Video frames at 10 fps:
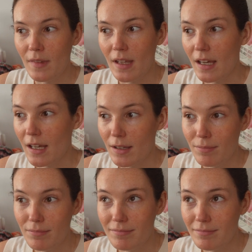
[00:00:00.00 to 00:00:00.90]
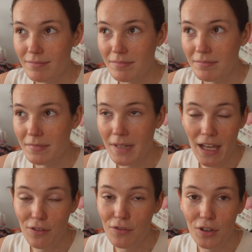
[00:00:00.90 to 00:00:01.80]
a
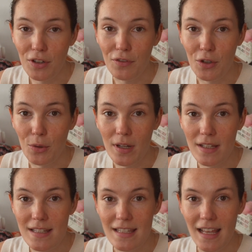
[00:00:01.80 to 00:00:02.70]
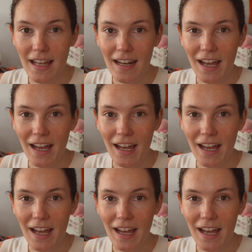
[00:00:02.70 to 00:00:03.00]
handful of new ones that